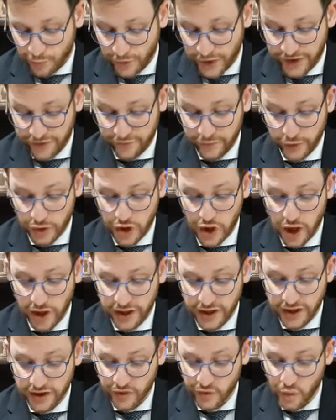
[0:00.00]
If
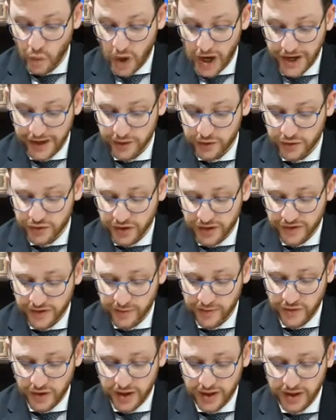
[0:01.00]
regarding his wine you trust
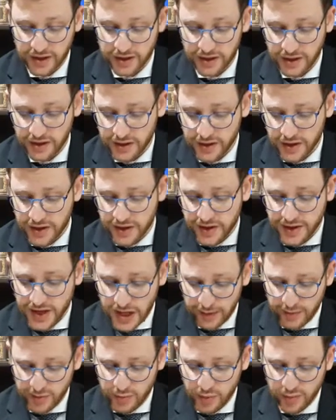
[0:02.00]
him, so achila
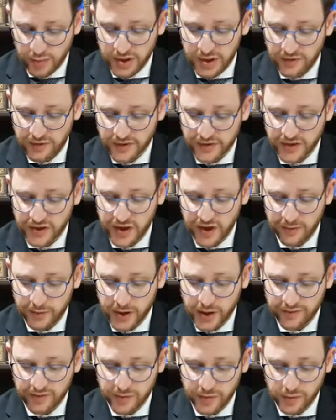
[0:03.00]
nami mumar lavaydis kechavim
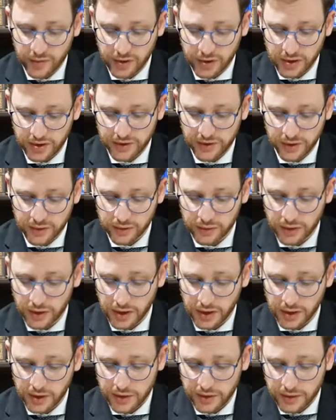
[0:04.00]
lo yavim mumar l'chol
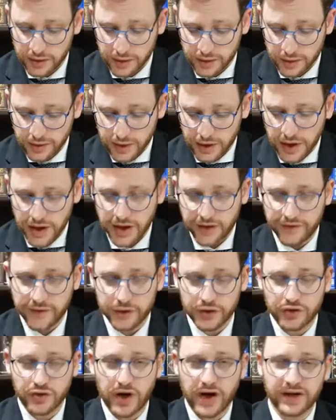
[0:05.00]
kula. If
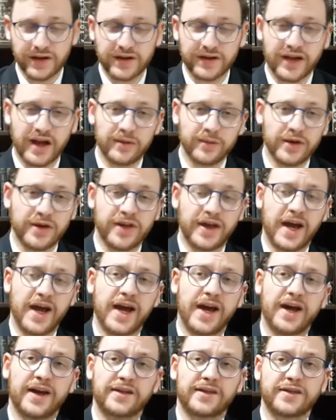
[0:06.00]
you're trying to tell me
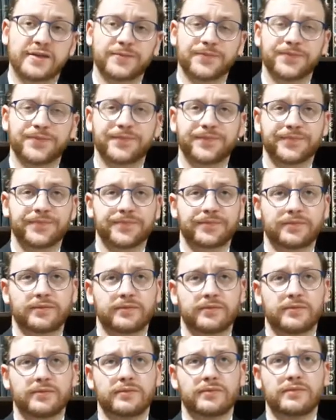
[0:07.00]
that
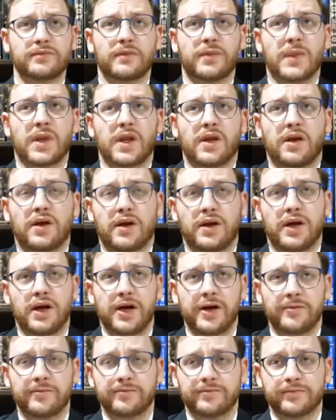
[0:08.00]

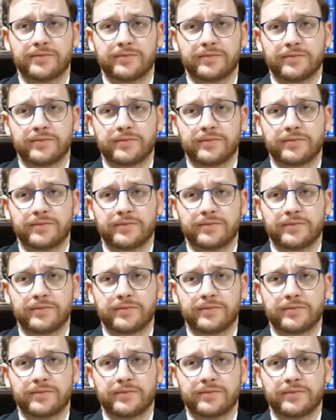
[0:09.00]
the